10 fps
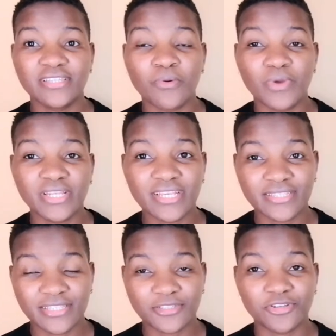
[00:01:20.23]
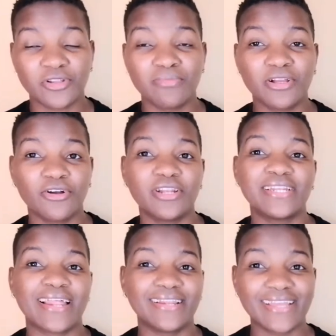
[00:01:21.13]
the weeding season, you'll be called
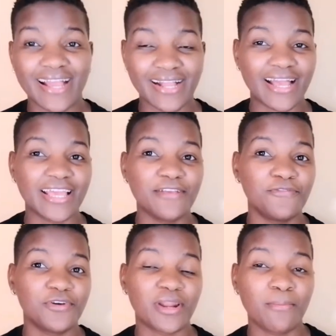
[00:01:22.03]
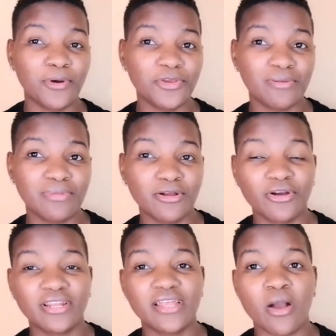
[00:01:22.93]
Naliaka. If you're a boy, you'll be
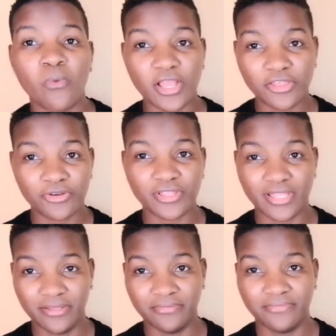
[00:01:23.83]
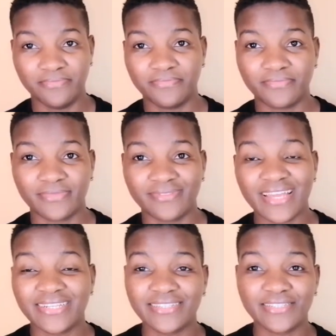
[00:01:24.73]
called Wanyonyi.
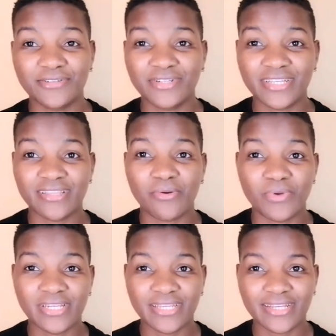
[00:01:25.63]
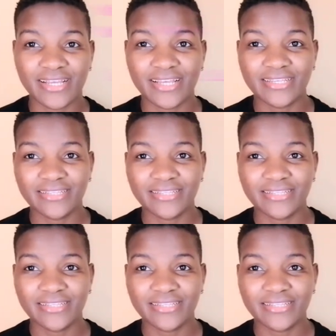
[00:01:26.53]
That is during the weeding